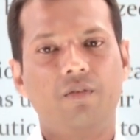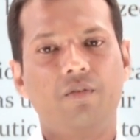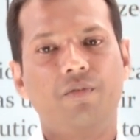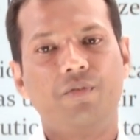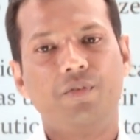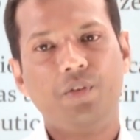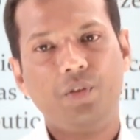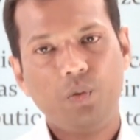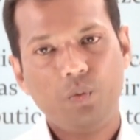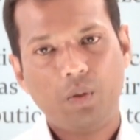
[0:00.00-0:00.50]

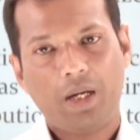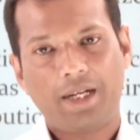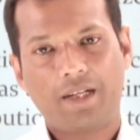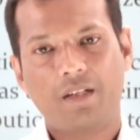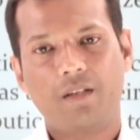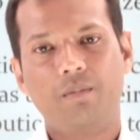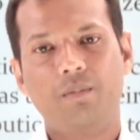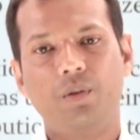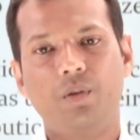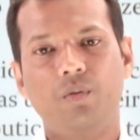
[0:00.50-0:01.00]
few
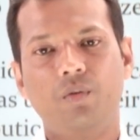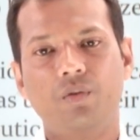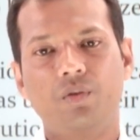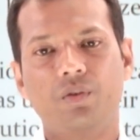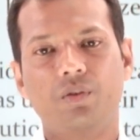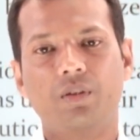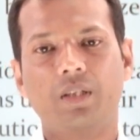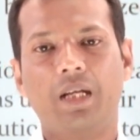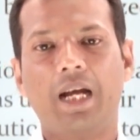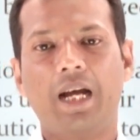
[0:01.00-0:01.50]

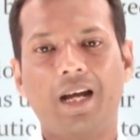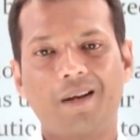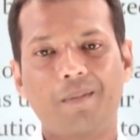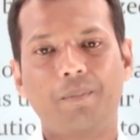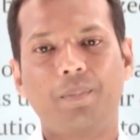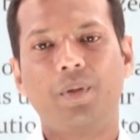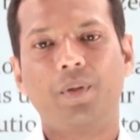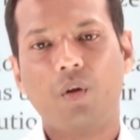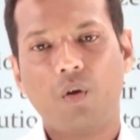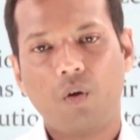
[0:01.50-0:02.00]
attributes are
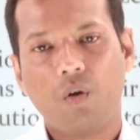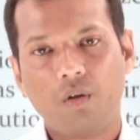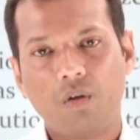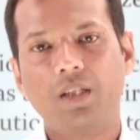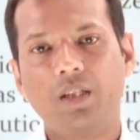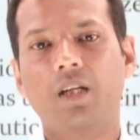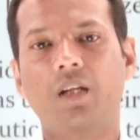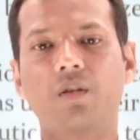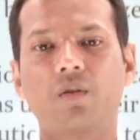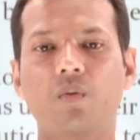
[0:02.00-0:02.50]
beyond the
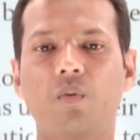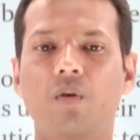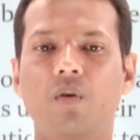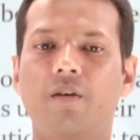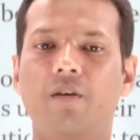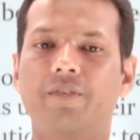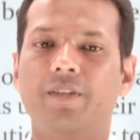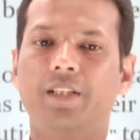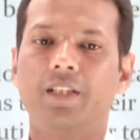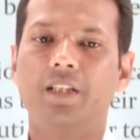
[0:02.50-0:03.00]
control
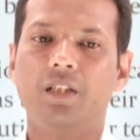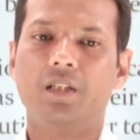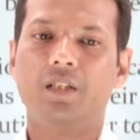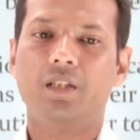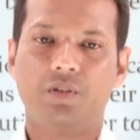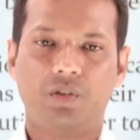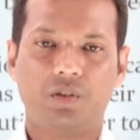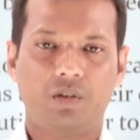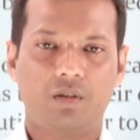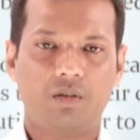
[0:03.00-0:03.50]
of an
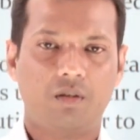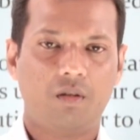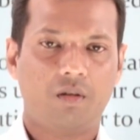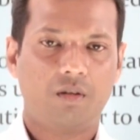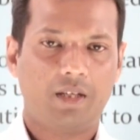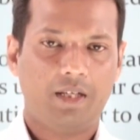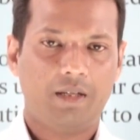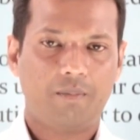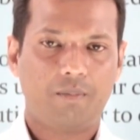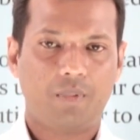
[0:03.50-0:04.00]
individual or
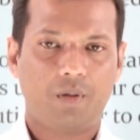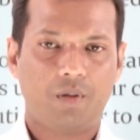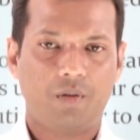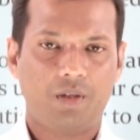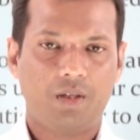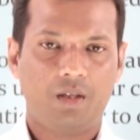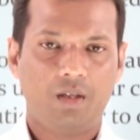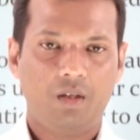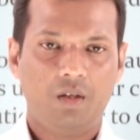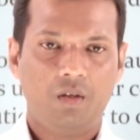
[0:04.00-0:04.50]
an
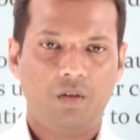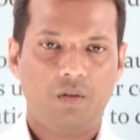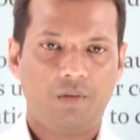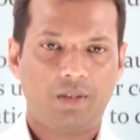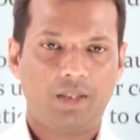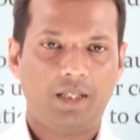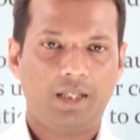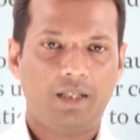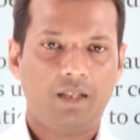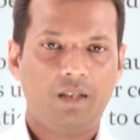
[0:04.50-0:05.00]
employee.
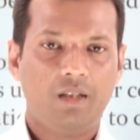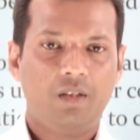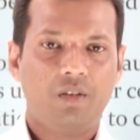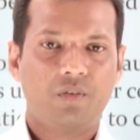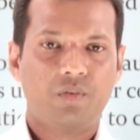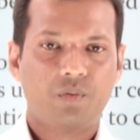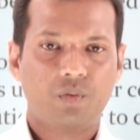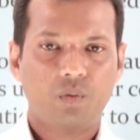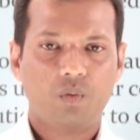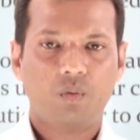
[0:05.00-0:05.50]
Okay,
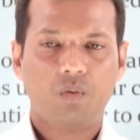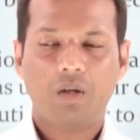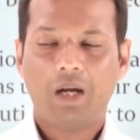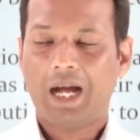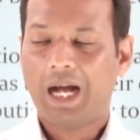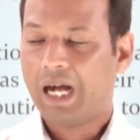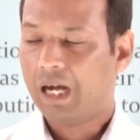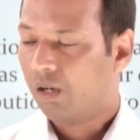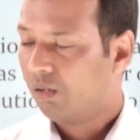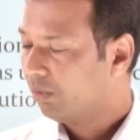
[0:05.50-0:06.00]
so
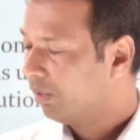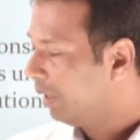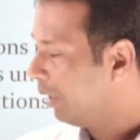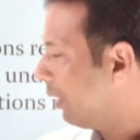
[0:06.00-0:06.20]
how the